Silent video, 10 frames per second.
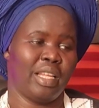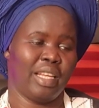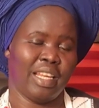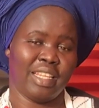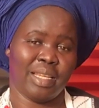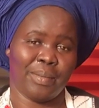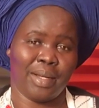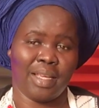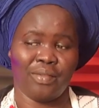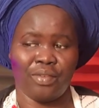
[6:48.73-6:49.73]
Let them
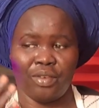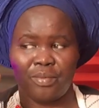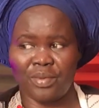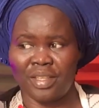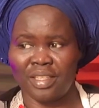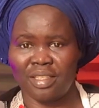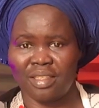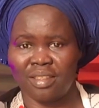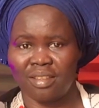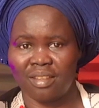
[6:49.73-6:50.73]
learn from
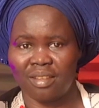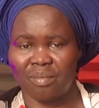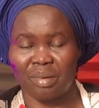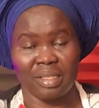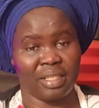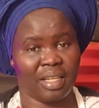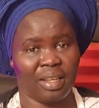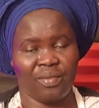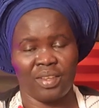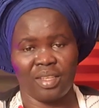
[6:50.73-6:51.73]
this
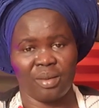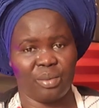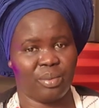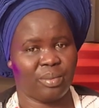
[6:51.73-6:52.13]
particular video.